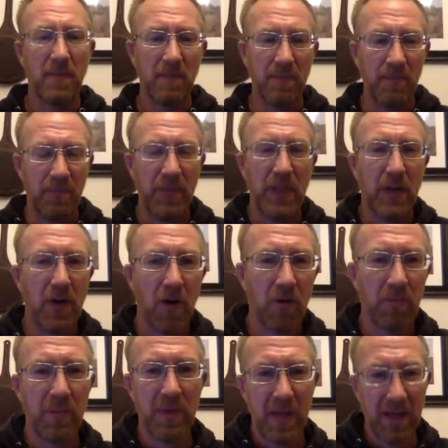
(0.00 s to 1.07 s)
you
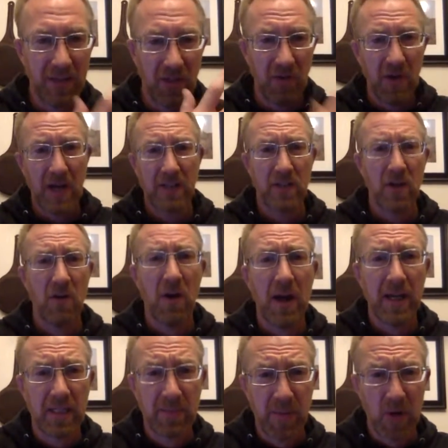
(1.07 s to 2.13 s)
know, as you guys know, I
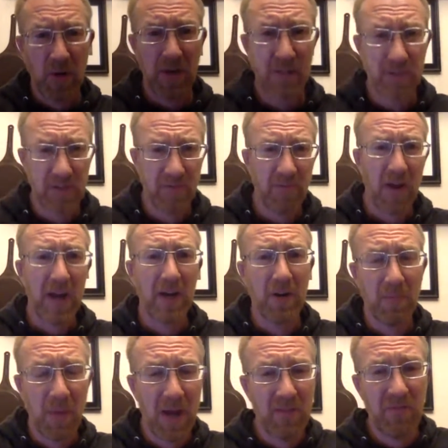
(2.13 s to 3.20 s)
experienced a fire in
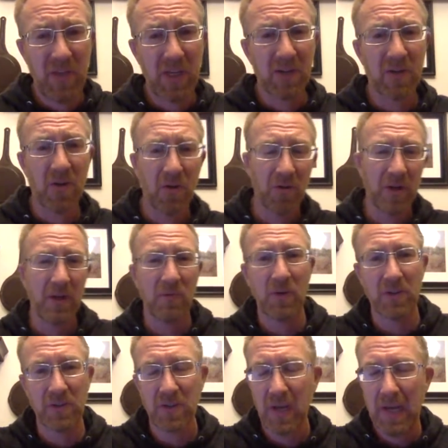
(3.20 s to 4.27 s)
my vehicle, and it
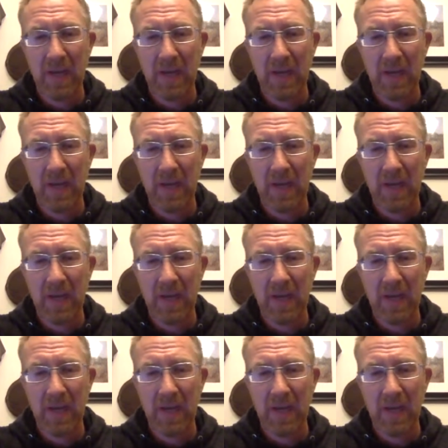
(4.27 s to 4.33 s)
was,